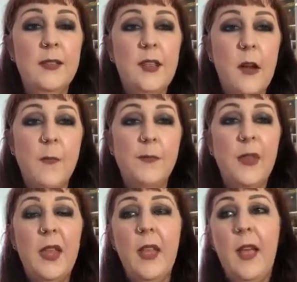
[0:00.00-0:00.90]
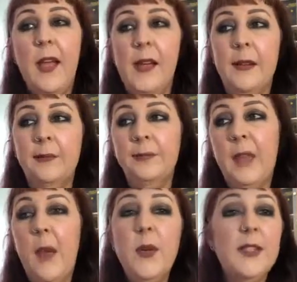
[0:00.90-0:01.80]
So
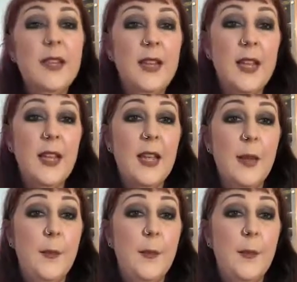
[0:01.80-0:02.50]
I would say